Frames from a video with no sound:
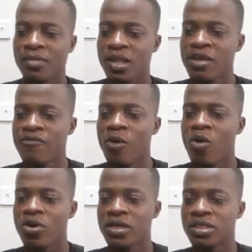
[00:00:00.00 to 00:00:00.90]
if
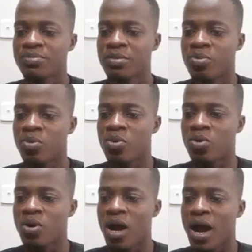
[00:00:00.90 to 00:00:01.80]
all these
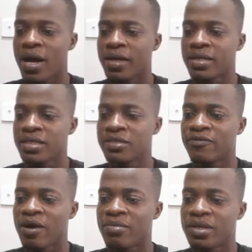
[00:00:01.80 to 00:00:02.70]
people are in this
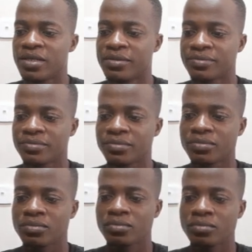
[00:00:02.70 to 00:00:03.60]
family,
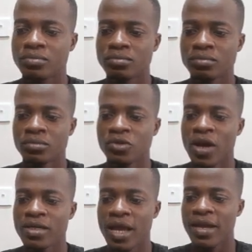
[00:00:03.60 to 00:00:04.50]

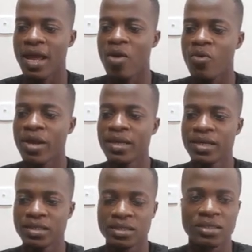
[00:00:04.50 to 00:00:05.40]
right, and they are weighing
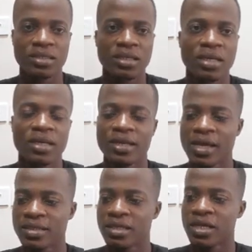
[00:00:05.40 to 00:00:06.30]
this,
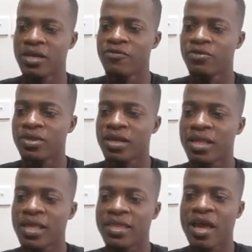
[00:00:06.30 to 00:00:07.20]
then if we take
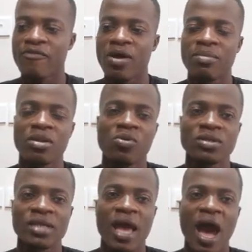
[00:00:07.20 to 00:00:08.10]
the entire family,
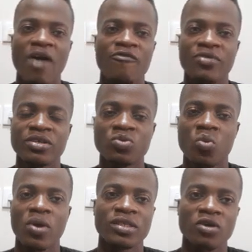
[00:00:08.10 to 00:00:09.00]
what's the average
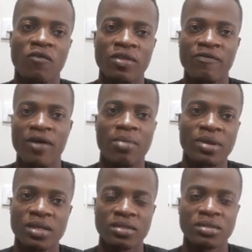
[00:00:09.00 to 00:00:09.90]
weight of the
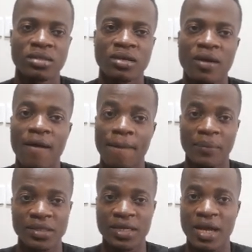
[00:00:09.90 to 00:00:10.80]
family?
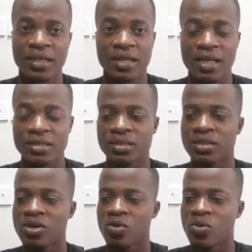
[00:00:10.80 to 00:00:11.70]
Basically, that's
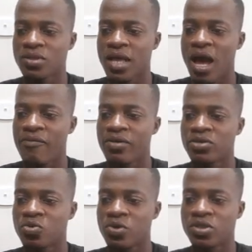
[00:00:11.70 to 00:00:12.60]
what's the average
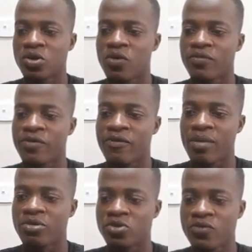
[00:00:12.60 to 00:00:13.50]
weight of the
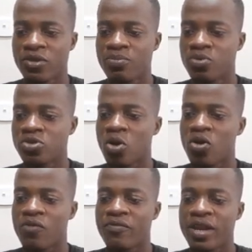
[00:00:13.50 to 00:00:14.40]
family. So if you put all
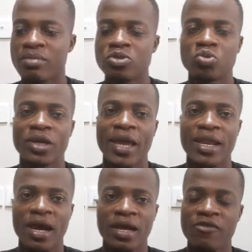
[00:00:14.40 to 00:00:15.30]
of them together,